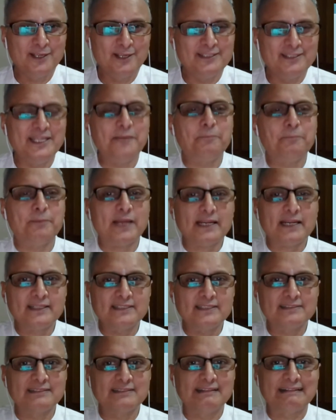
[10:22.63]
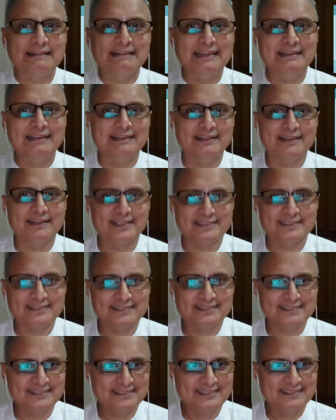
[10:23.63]
they practice
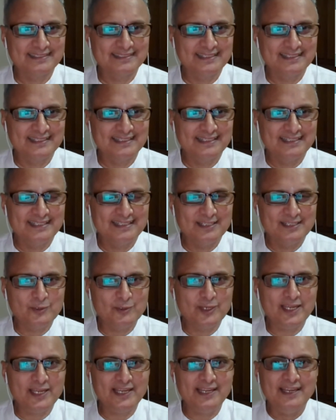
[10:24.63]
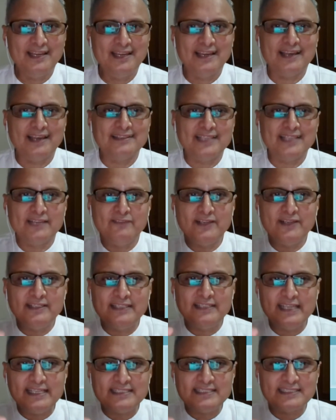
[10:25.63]
cleanliness okay and then we
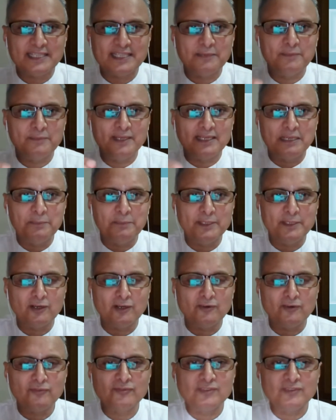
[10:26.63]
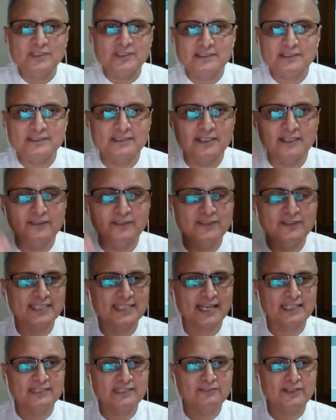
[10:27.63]
teach them a little bit of
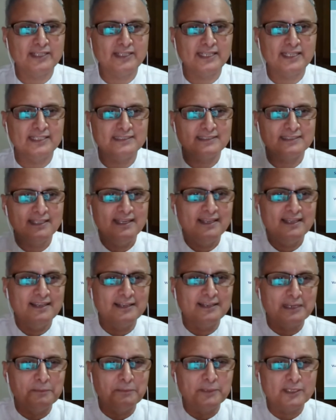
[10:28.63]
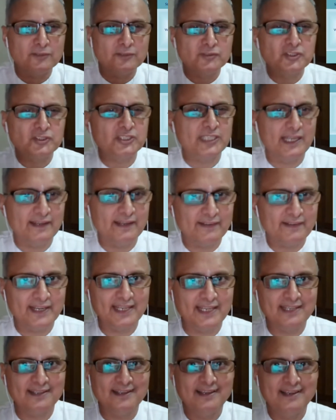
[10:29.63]
service activities little bit of
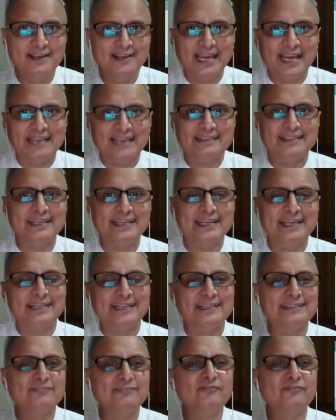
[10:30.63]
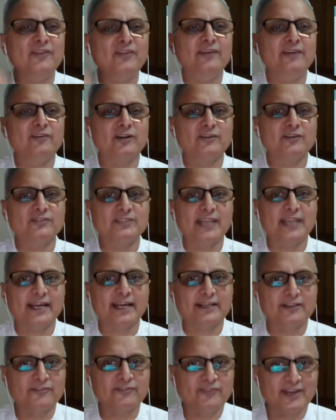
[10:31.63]
sharing and they get a flavor of
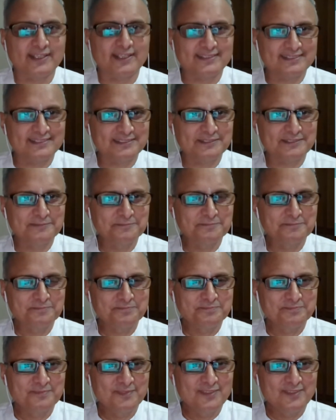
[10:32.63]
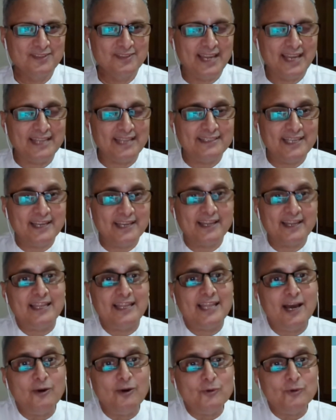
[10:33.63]
sacrifice and they are
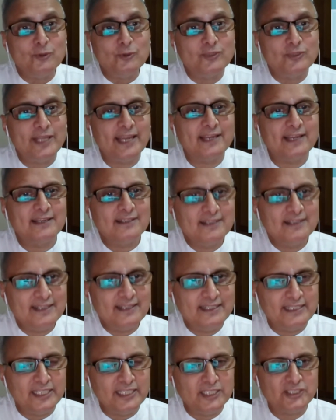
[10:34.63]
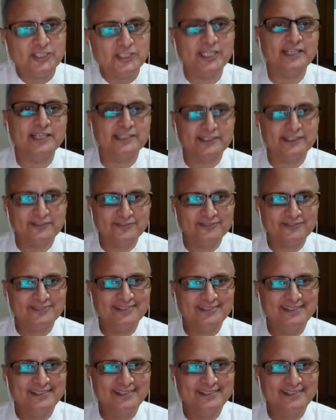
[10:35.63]
allowed to take initiative